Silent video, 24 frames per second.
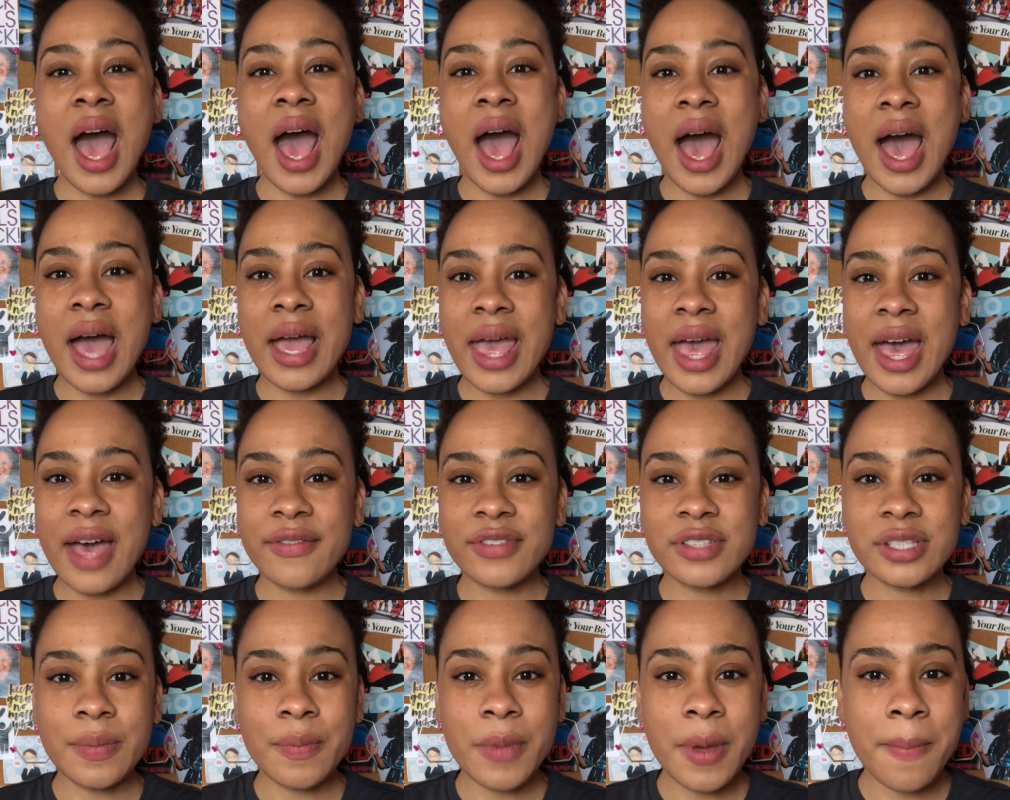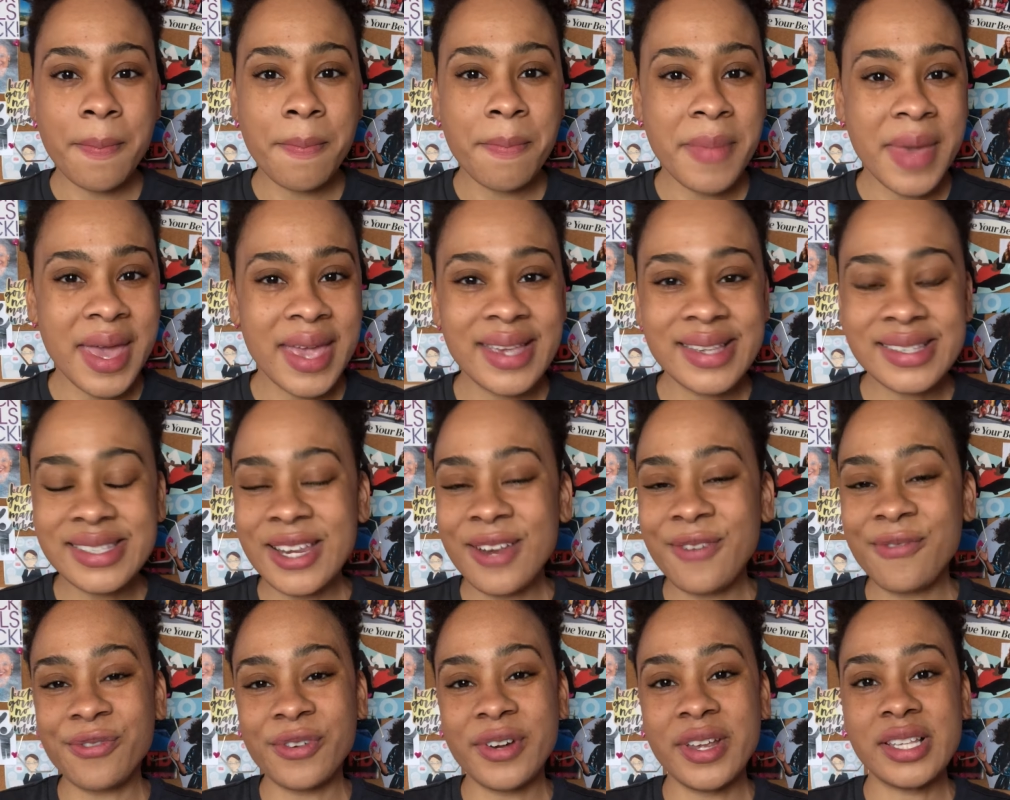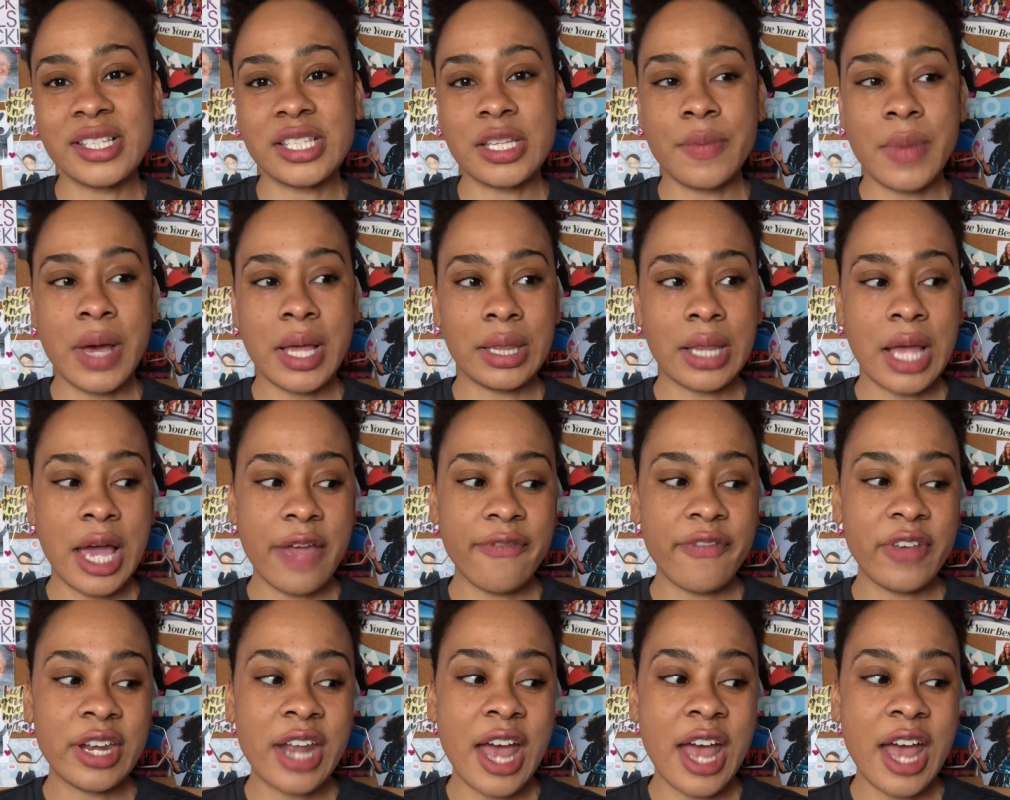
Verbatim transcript: I have some amazing friends in my life,